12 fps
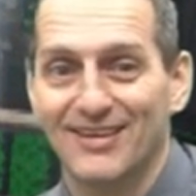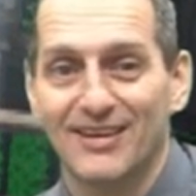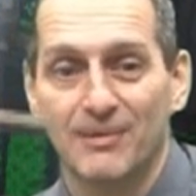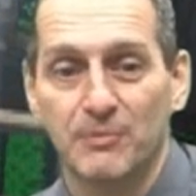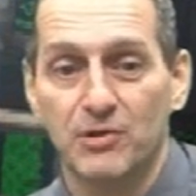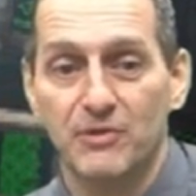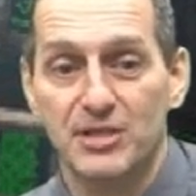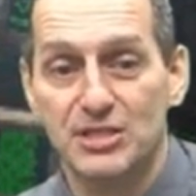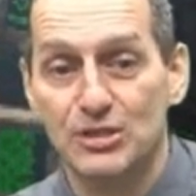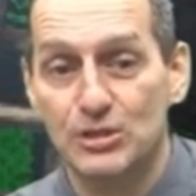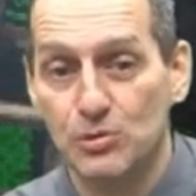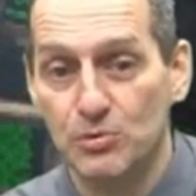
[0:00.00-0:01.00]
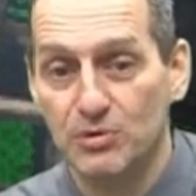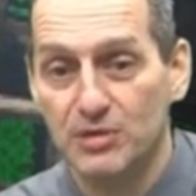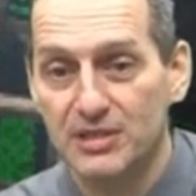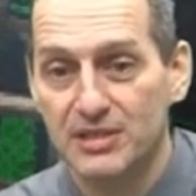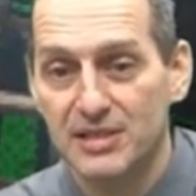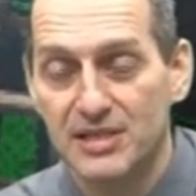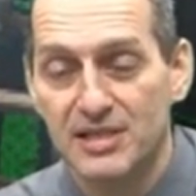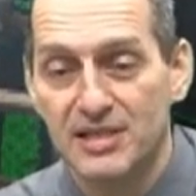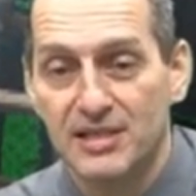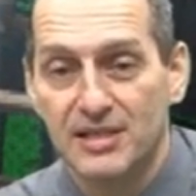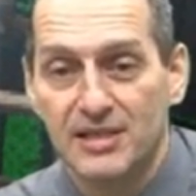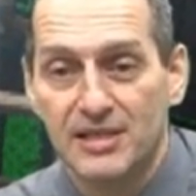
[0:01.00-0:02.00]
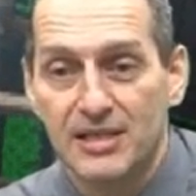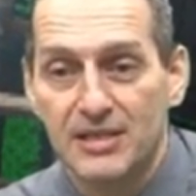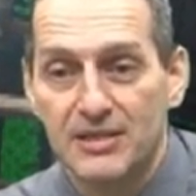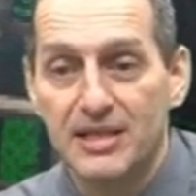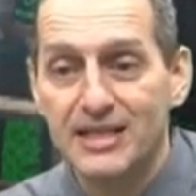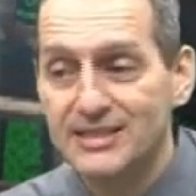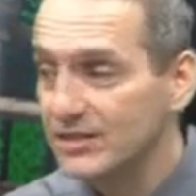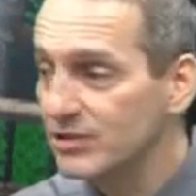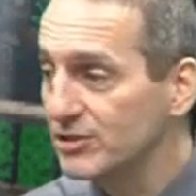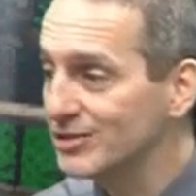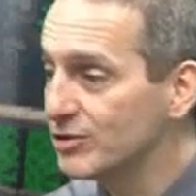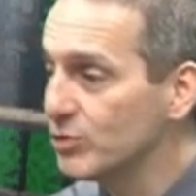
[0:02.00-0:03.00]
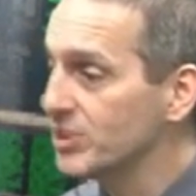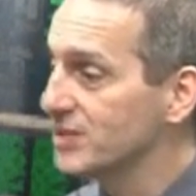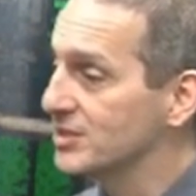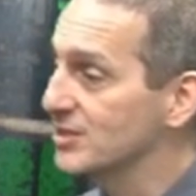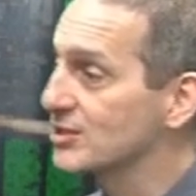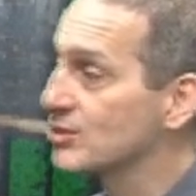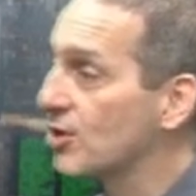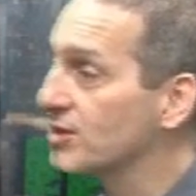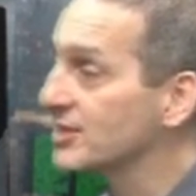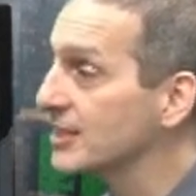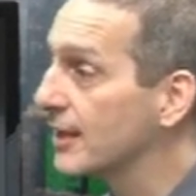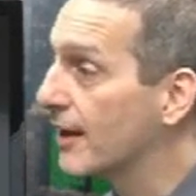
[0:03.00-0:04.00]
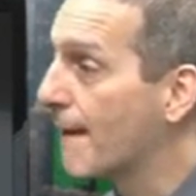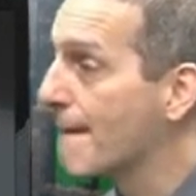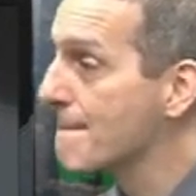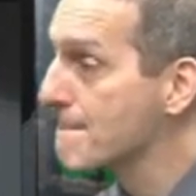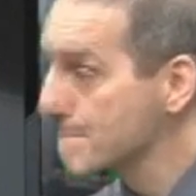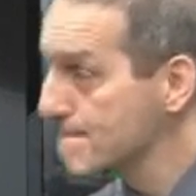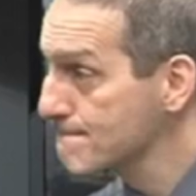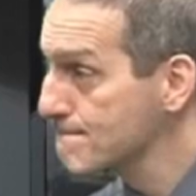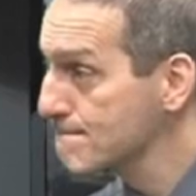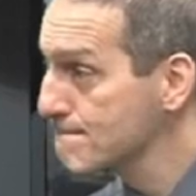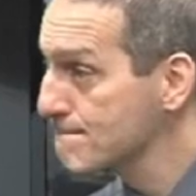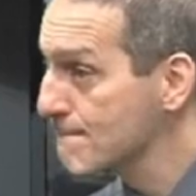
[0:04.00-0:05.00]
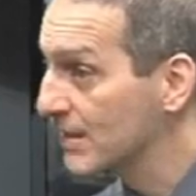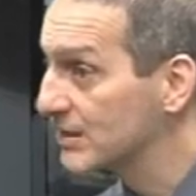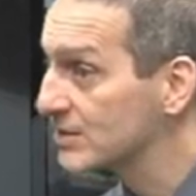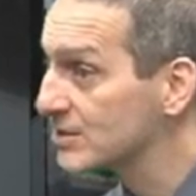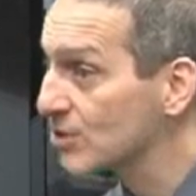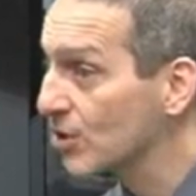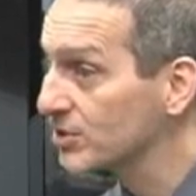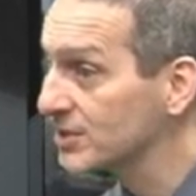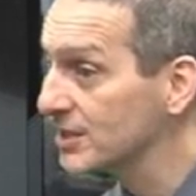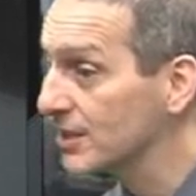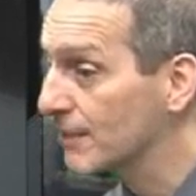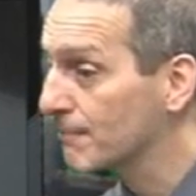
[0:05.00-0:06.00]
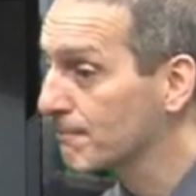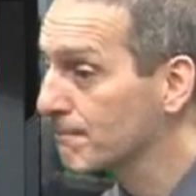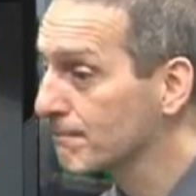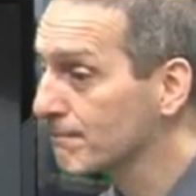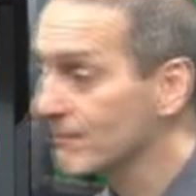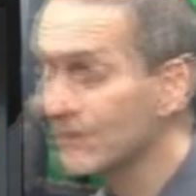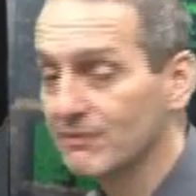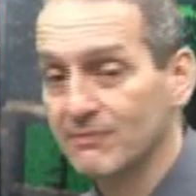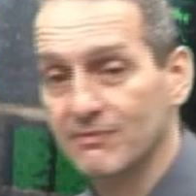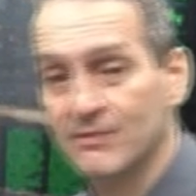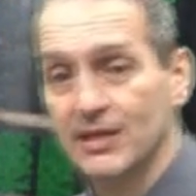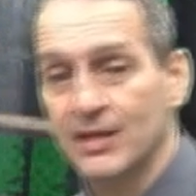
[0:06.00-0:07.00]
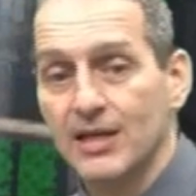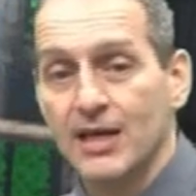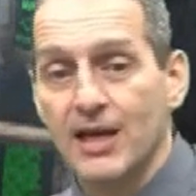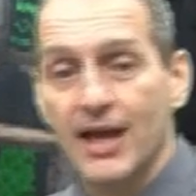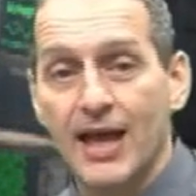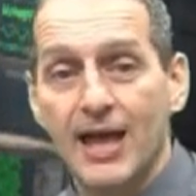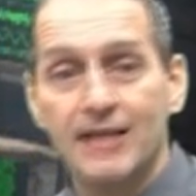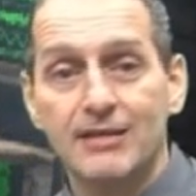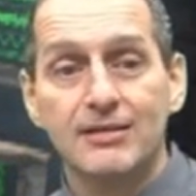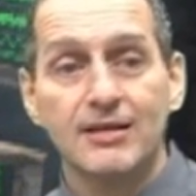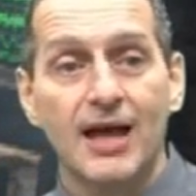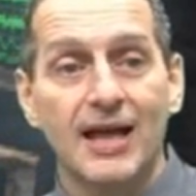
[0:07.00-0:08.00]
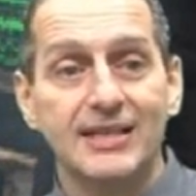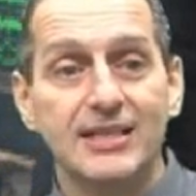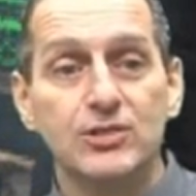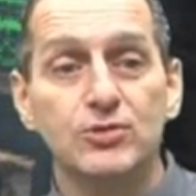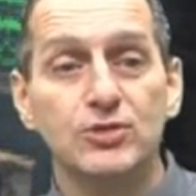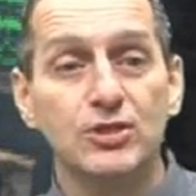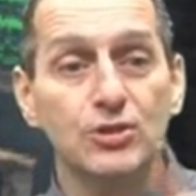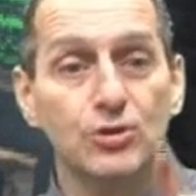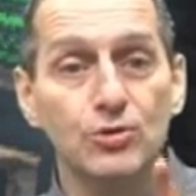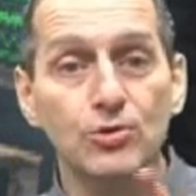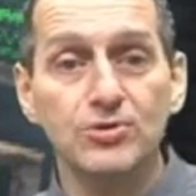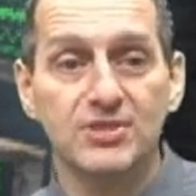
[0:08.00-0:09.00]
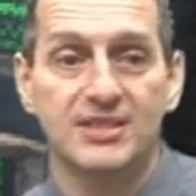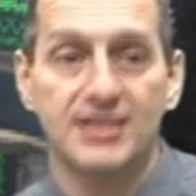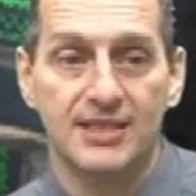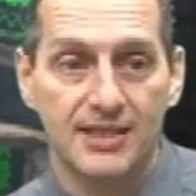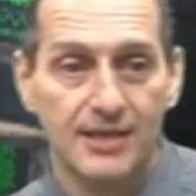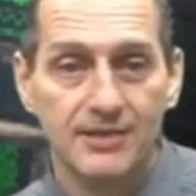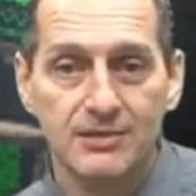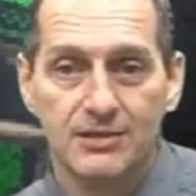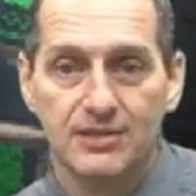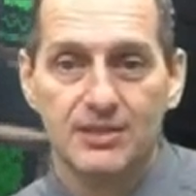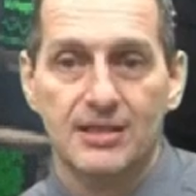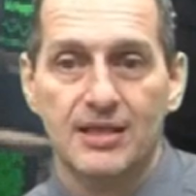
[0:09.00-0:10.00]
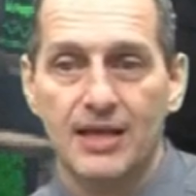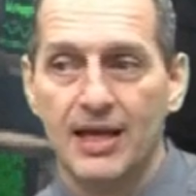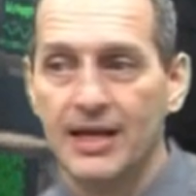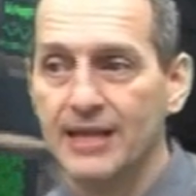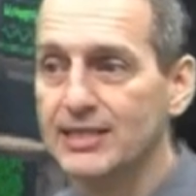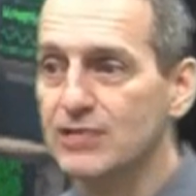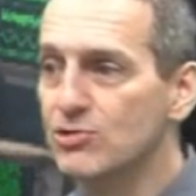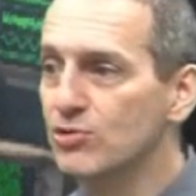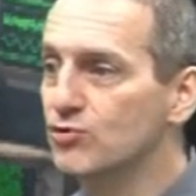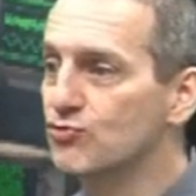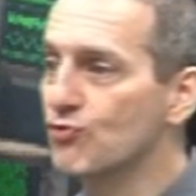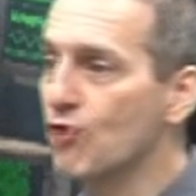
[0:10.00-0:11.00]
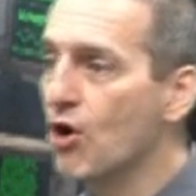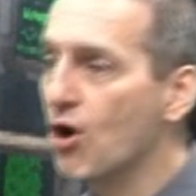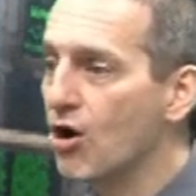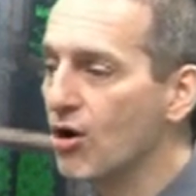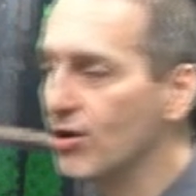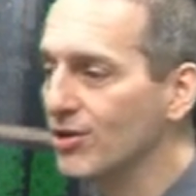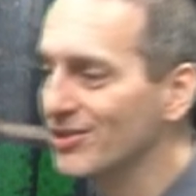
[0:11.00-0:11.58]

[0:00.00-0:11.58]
Motivation 2. The next thing you need to do is install DIA. Install DIA. And I need you to use DIA, and I need you to draw